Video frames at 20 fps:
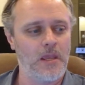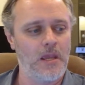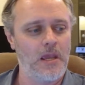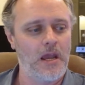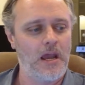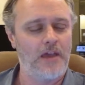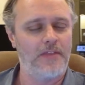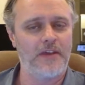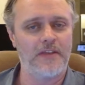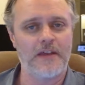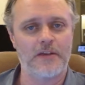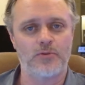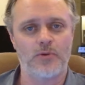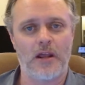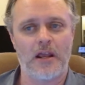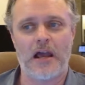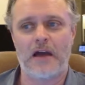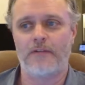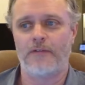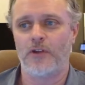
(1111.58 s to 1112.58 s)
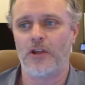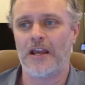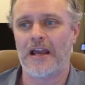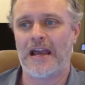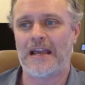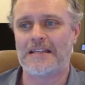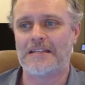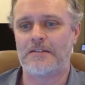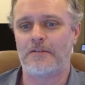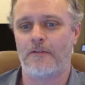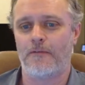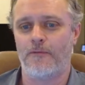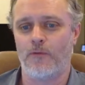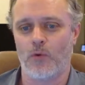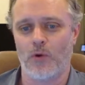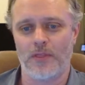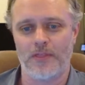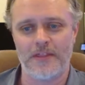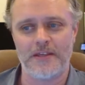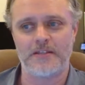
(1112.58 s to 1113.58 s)
I think that's what I got for you guys
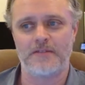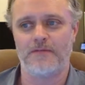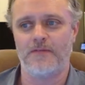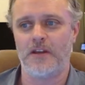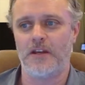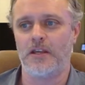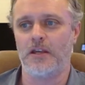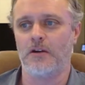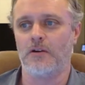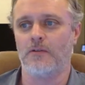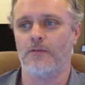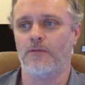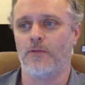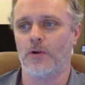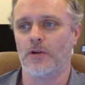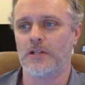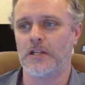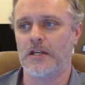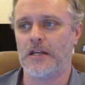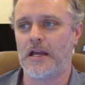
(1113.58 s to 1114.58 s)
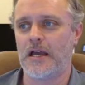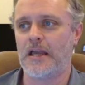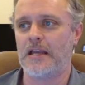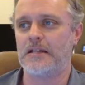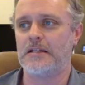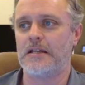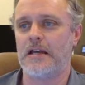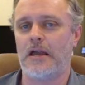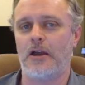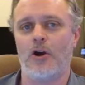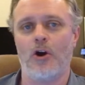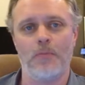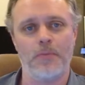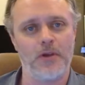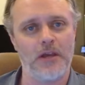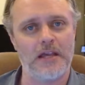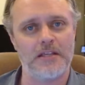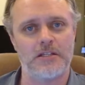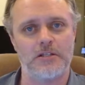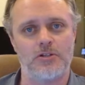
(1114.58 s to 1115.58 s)
for this video for tonight. I hope you
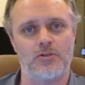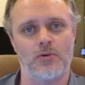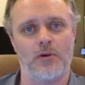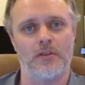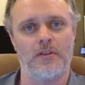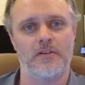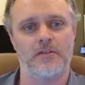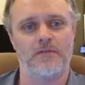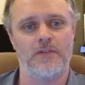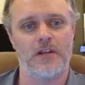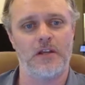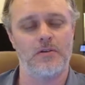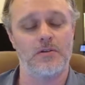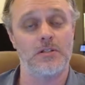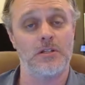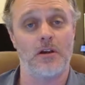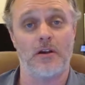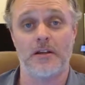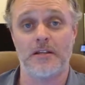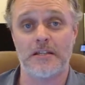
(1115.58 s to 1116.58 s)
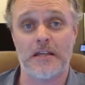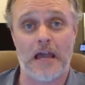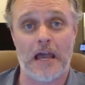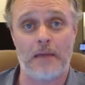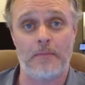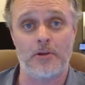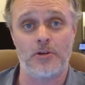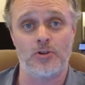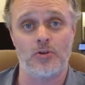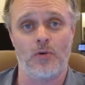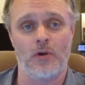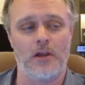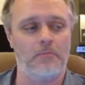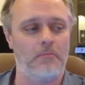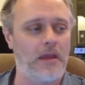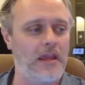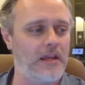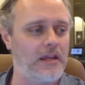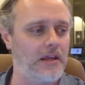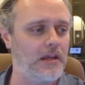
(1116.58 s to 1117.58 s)
guys enjoyed this video series. I'm enjoying
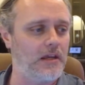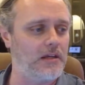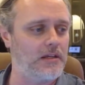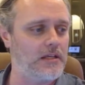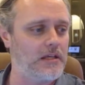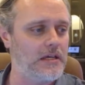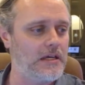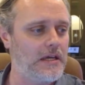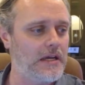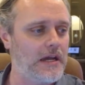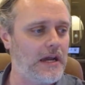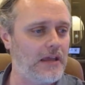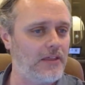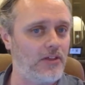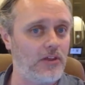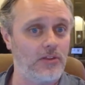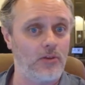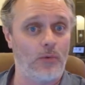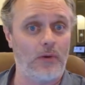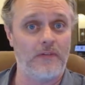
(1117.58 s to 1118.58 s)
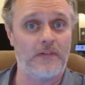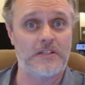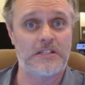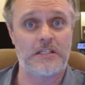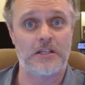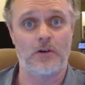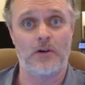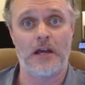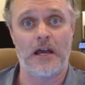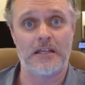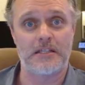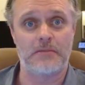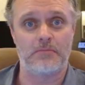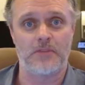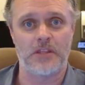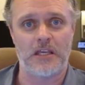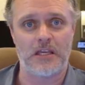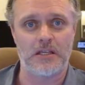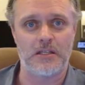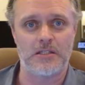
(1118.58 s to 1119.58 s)
making it. I think that we've still got some
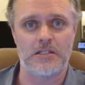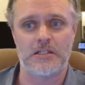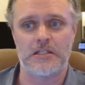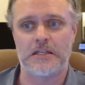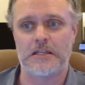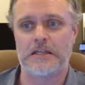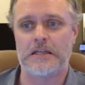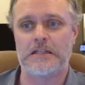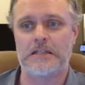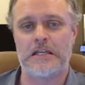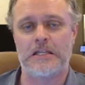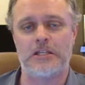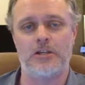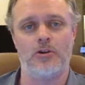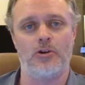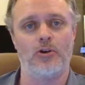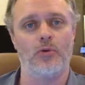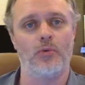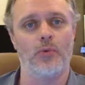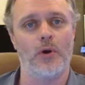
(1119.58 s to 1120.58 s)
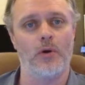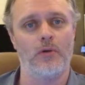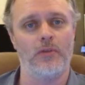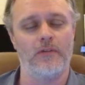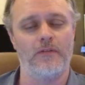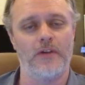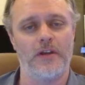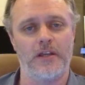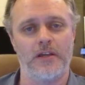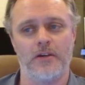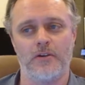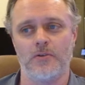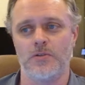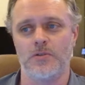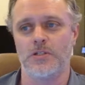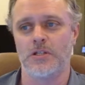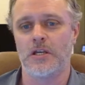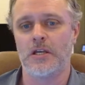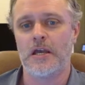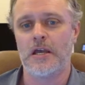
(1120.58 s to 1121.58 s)
things to continue to grow the
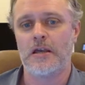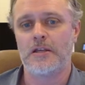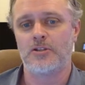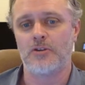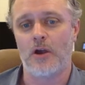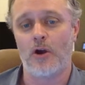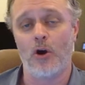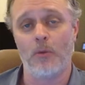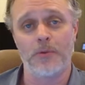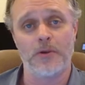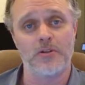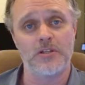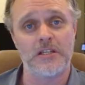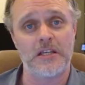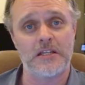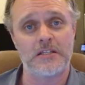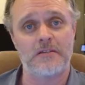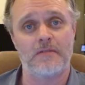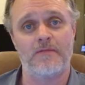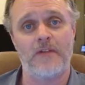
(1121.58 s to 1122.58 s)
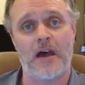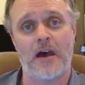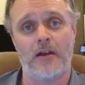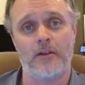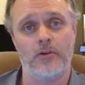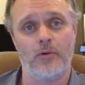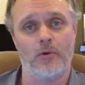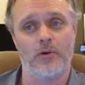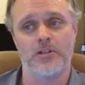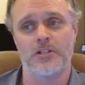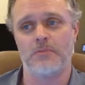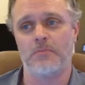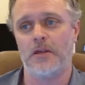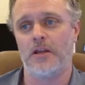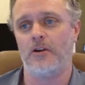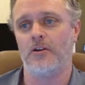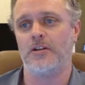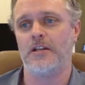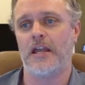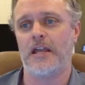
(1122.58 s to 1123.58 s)
videos. So I hope you're seeing some value or some
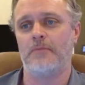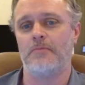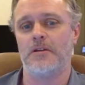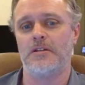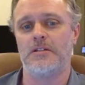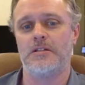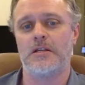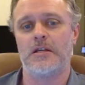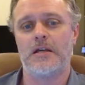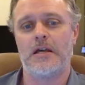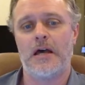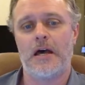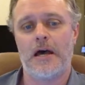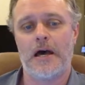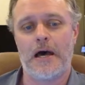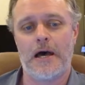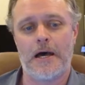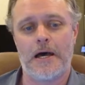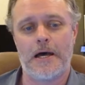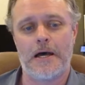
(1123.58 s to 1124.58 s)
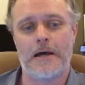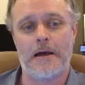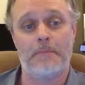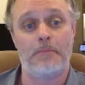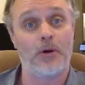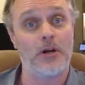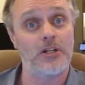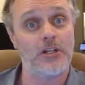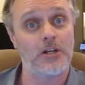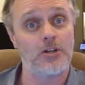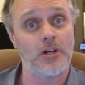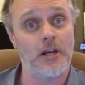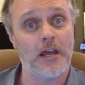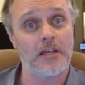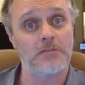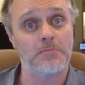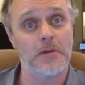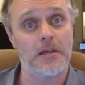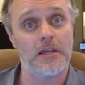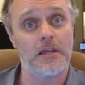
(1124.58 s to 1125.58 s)
entertainment. Appreciate you
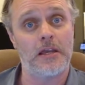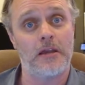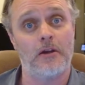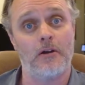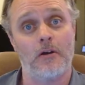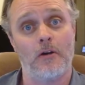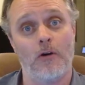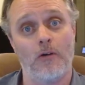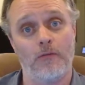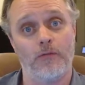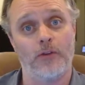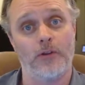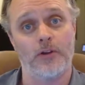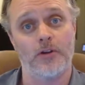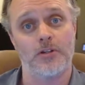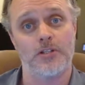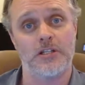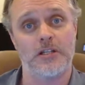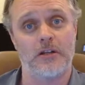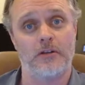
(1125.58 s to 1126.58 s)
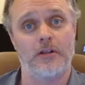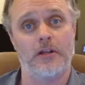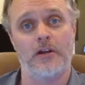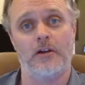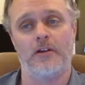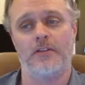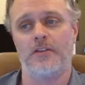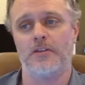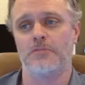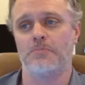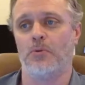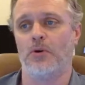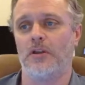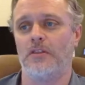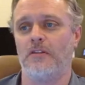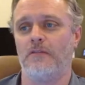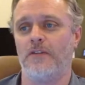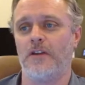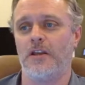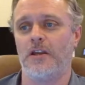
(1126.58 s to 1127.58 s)
guys being here. Hopefully you're still here at this point
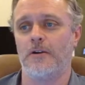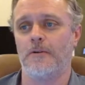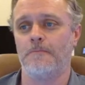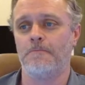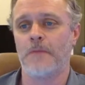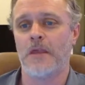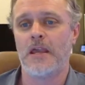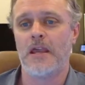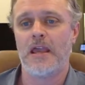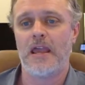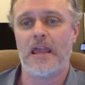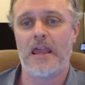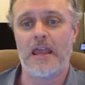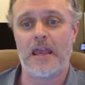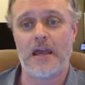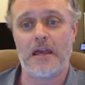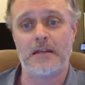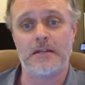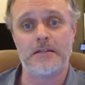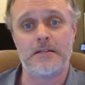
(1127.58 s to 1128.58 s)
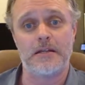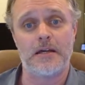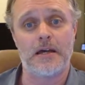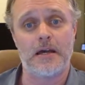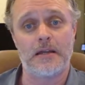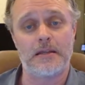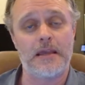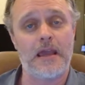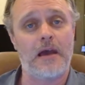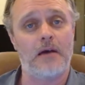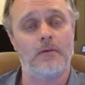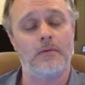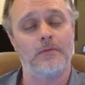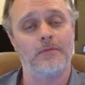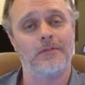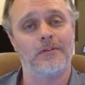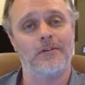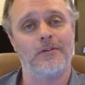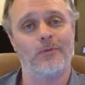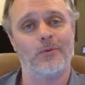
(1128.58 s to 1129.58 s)
in the video. And yeah,
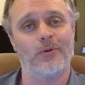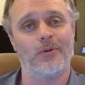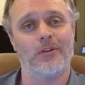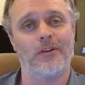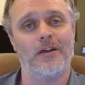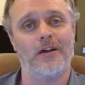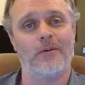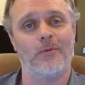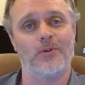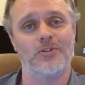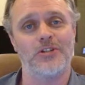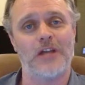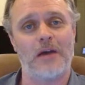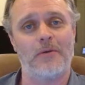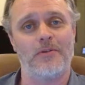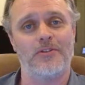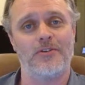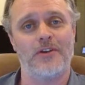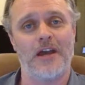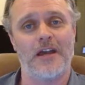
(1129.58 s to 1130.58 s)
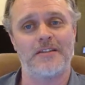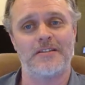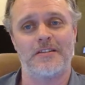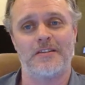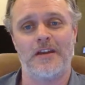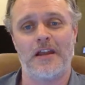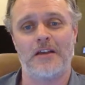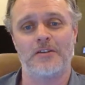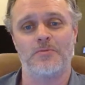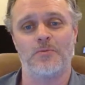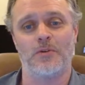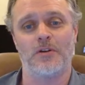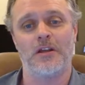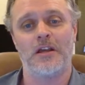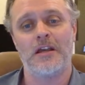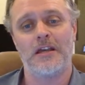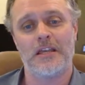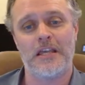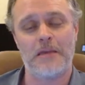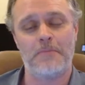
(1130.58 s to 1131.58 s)
we'll chat with you guys in the next one.
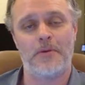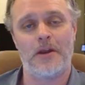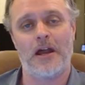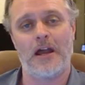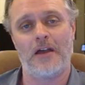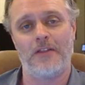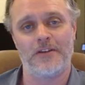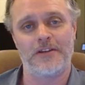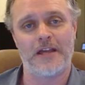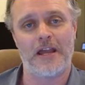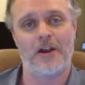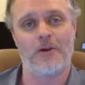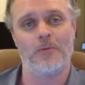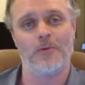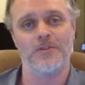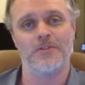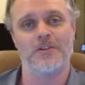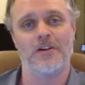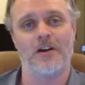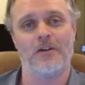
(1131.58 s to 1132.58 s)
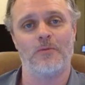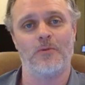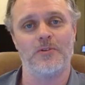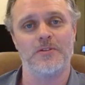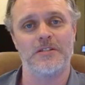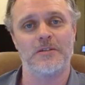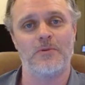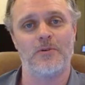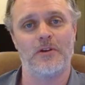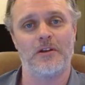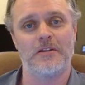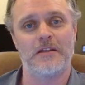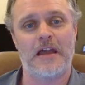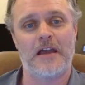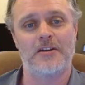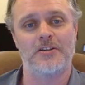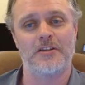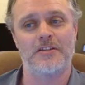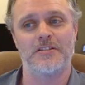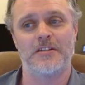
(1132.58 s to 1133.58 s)
Keep an eye on the Tiger Woods card. We'll see what it
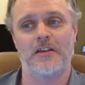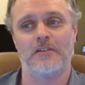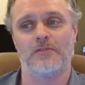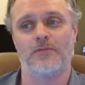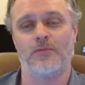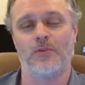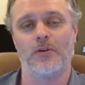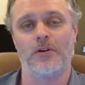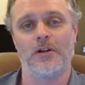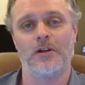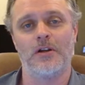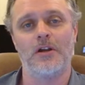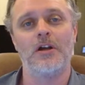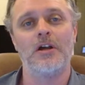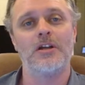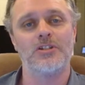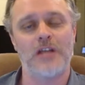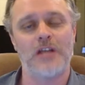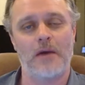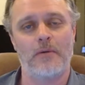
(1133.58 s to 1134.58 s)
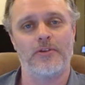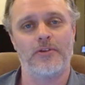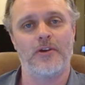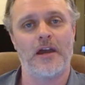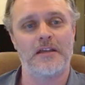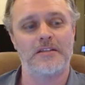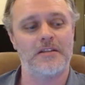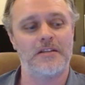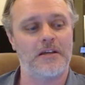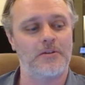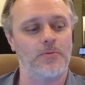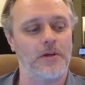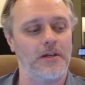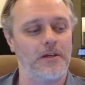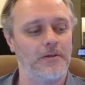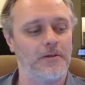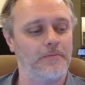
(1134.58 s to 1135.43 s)
actually sells for. Chat with you guys next week.